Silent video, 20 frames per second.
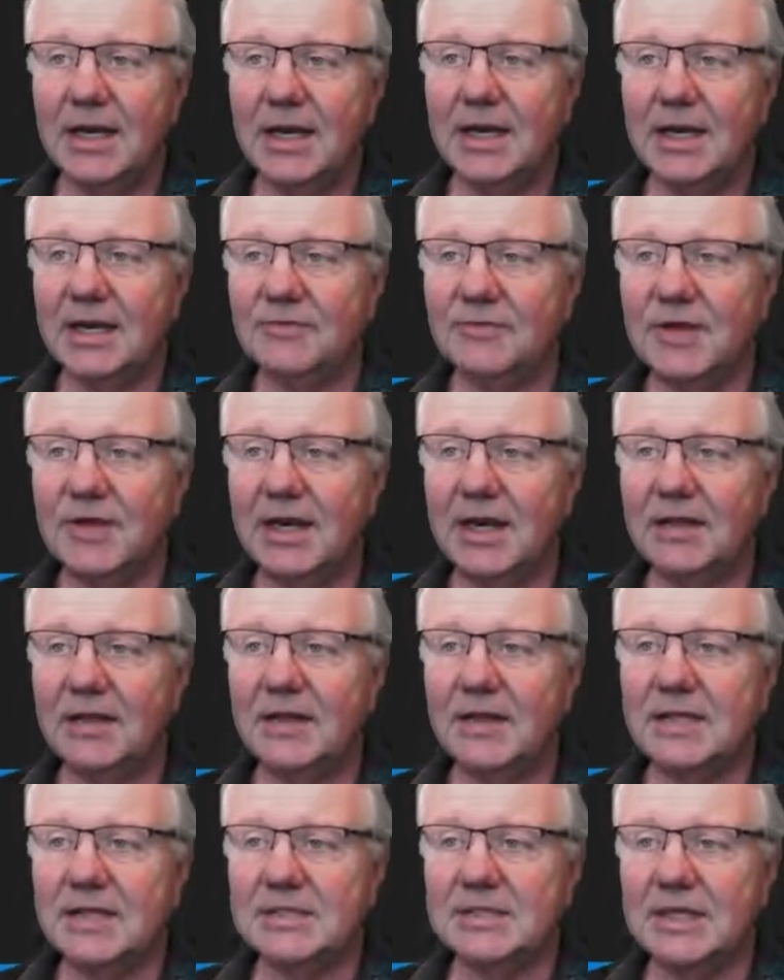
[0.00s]
If any of
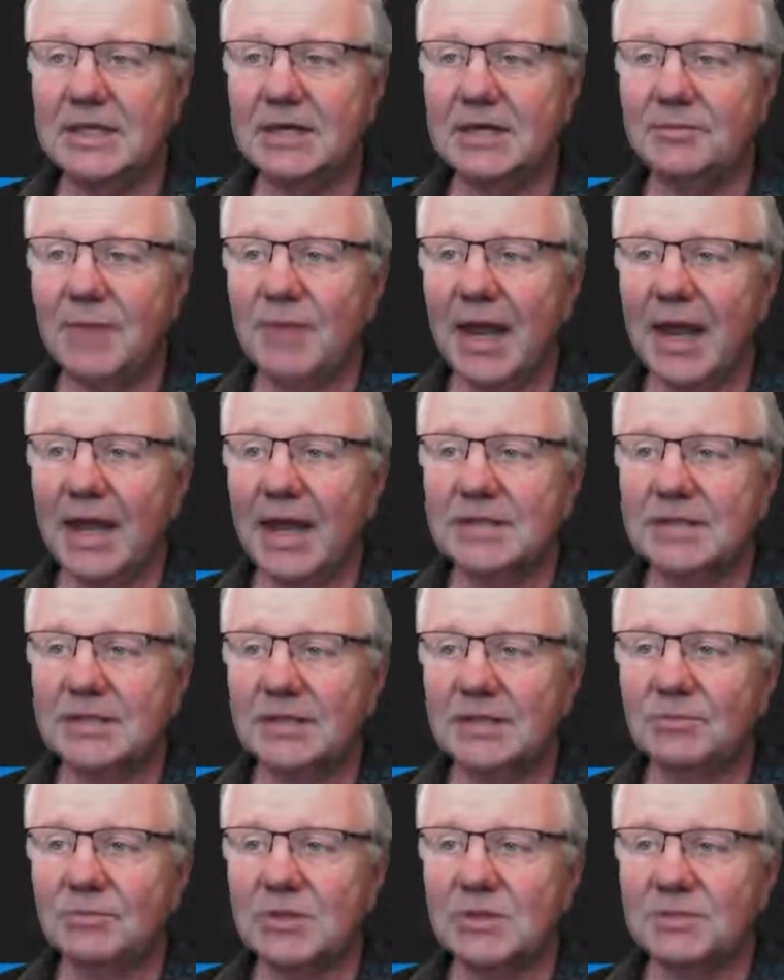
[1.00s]
these didn't pass, it
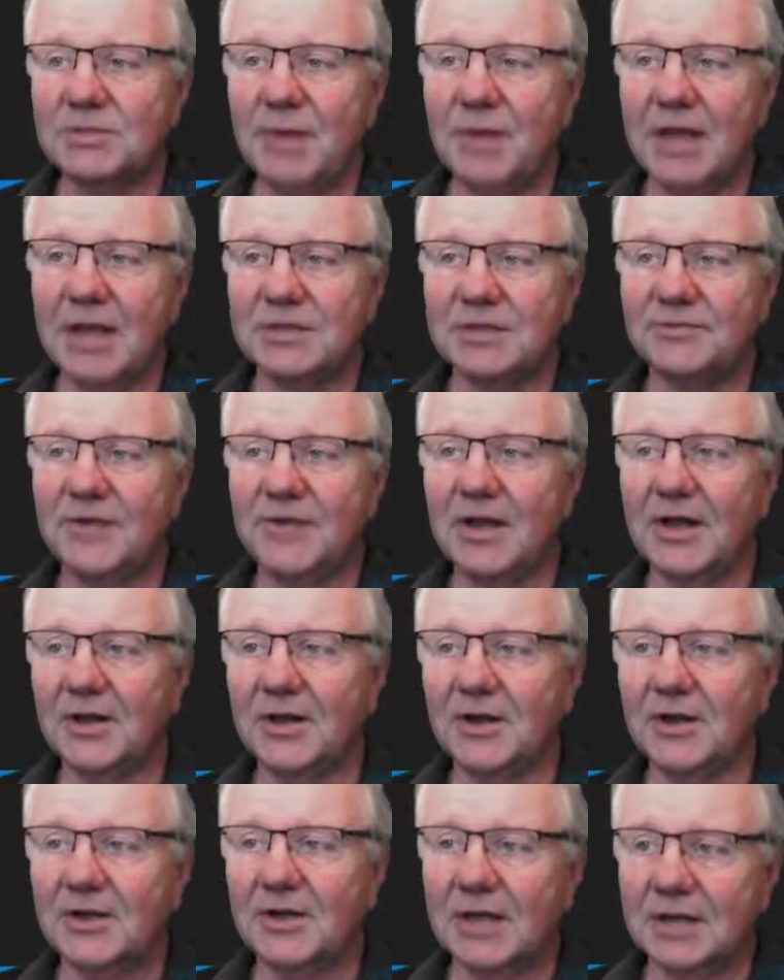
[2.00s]
responds
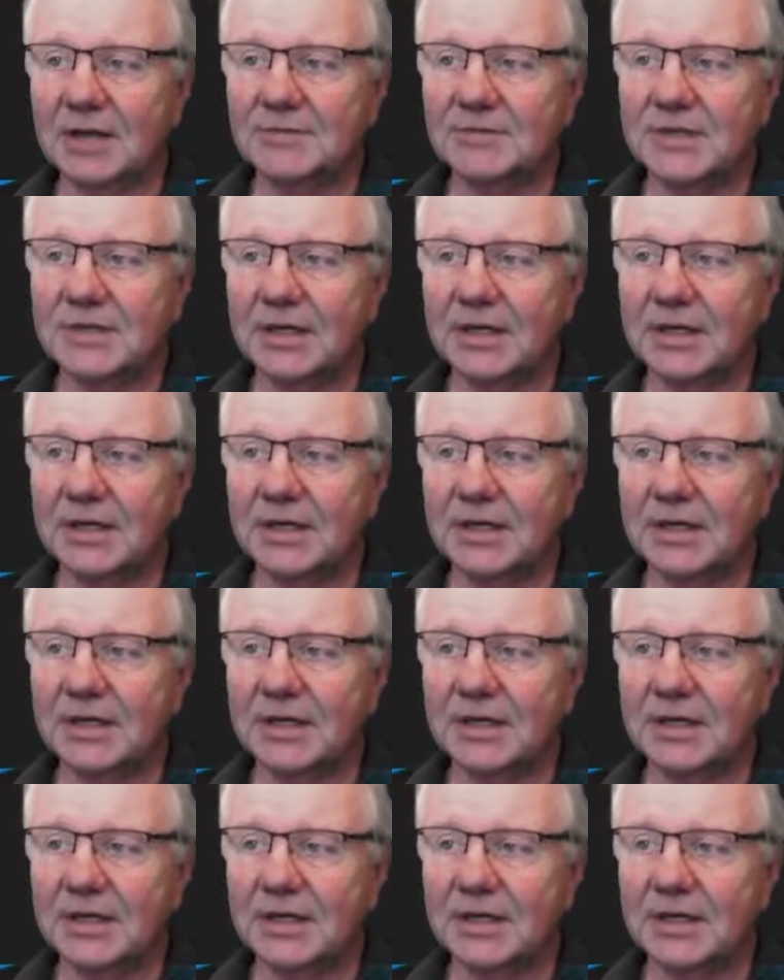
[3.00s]
failure. It gives